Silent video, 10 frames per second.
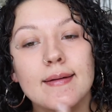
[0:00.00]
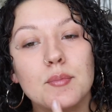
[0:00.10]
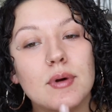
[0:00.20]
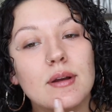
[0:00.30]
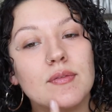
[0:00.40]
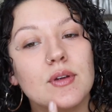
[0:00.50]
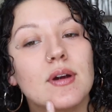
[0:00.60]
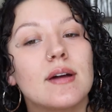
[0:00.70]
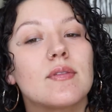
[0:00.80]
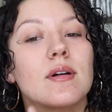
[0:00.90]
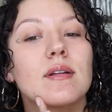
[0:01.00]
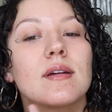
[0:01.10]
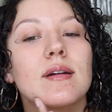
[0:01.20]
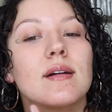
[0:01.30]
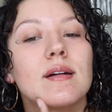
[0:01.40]
But if you have curly
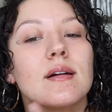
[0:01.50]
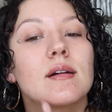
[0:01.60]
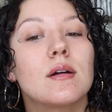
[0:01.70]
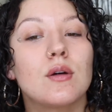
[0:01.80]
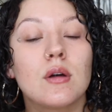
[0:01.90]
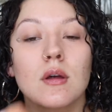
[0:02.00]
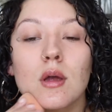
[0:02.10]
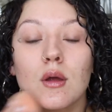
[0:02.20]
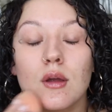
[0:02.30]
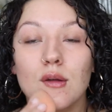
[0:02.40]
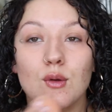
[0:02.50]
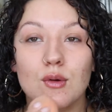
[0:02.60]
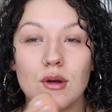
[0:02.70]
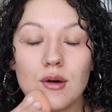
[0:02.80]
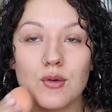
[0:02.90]
hair, you
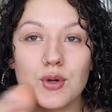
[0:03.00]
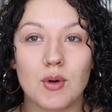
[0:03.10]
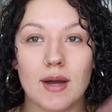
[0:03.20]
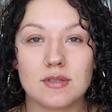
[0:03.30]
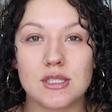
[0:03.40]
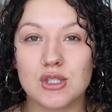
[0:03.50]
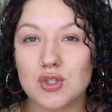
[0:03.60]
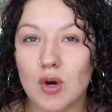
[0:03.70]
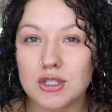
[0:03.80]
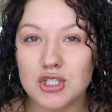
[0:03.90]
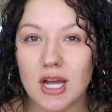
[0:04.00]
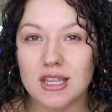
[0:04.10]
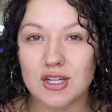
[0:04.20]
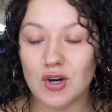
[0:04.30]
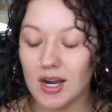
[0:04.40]
know you have to scrunch out
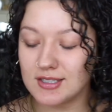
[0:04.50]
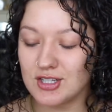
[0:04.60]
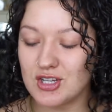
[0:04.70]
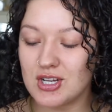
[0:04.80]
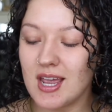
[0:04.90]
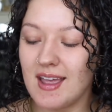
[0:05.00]
the crunch.